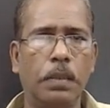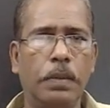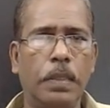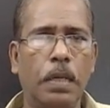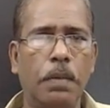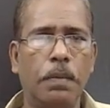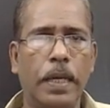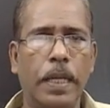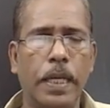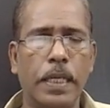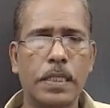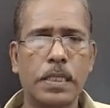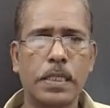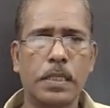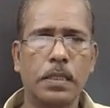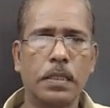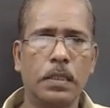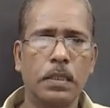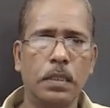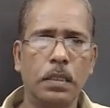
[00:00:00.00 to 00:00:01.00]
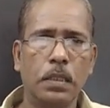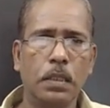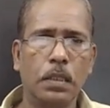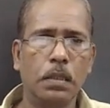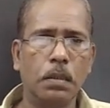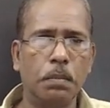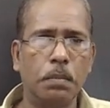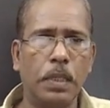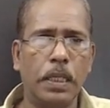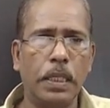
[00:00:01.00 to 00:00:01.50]
dash.
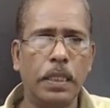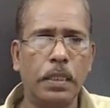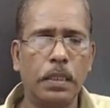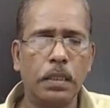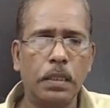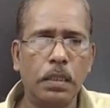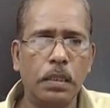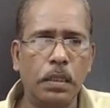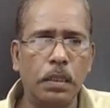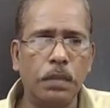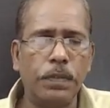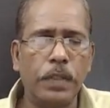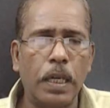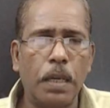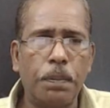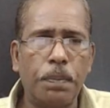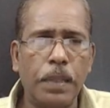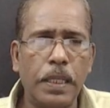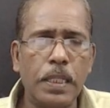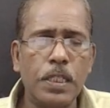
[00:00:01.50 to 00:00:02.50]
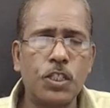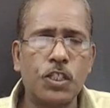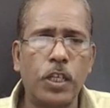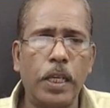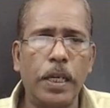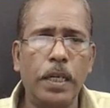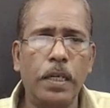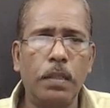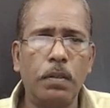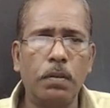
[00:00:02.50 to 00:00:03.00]
But if we apply
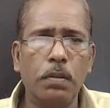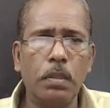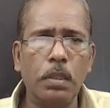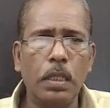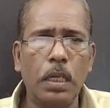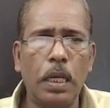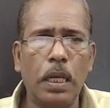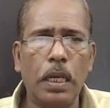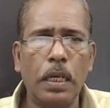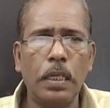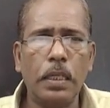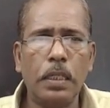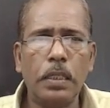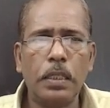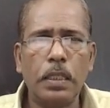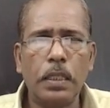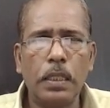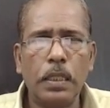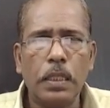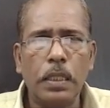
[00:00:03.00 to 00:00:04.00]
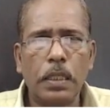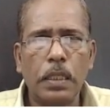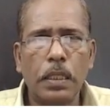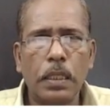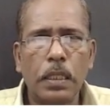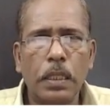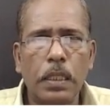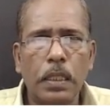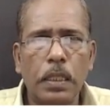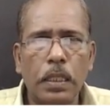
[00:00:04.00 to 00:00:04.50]
chain rule and
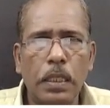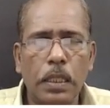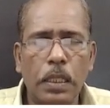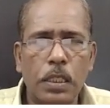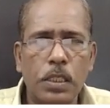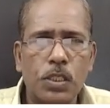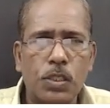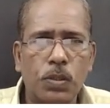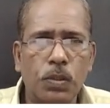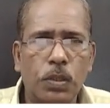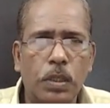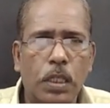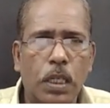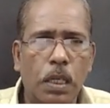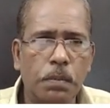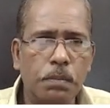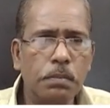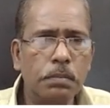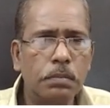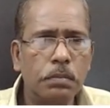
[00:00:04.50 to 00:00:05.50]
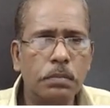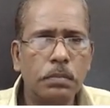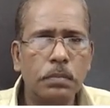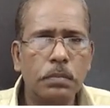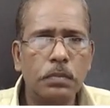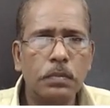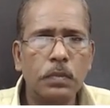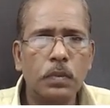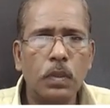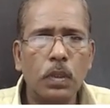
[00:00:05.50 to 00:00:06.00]
a should come
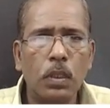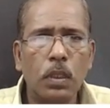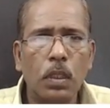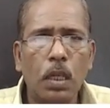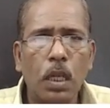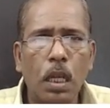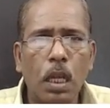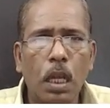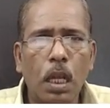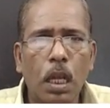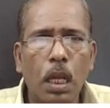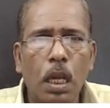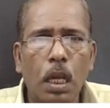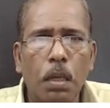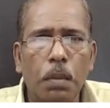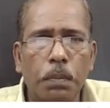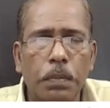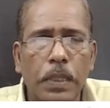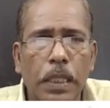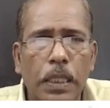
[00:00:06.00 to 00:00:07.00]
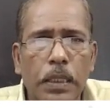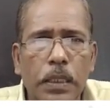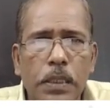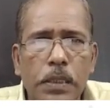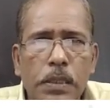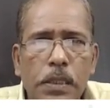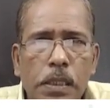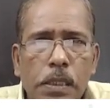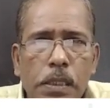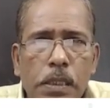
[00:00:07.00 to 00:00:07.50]
here,
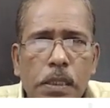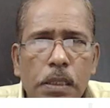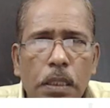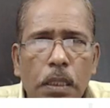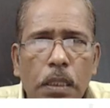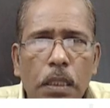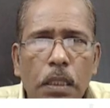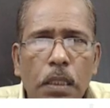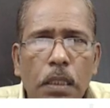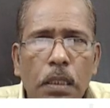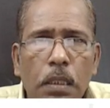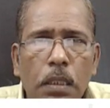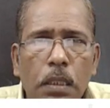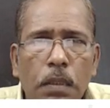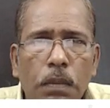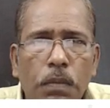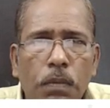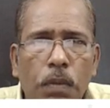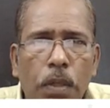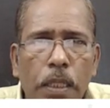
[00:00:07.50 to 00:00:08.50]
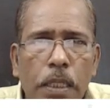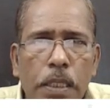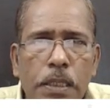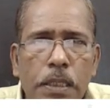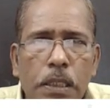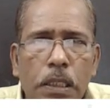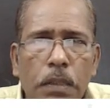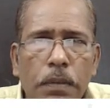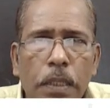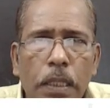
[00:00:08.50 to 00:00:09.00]
this is what
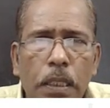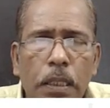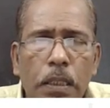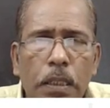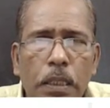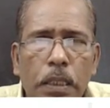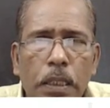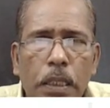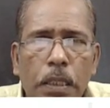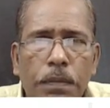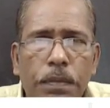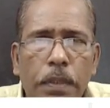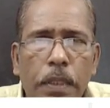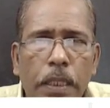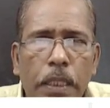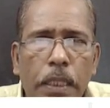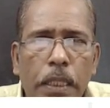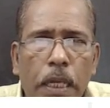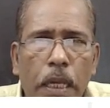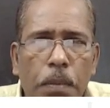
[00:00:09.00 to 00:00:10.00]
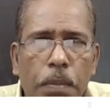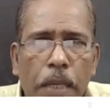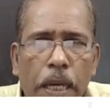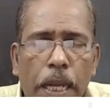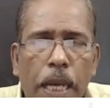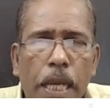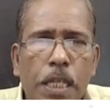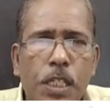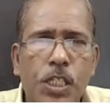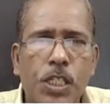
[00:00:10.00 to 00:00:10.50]
is given f double
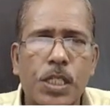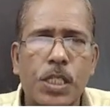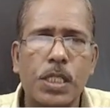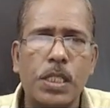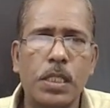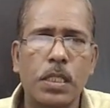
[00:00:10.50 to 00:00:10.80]
dash,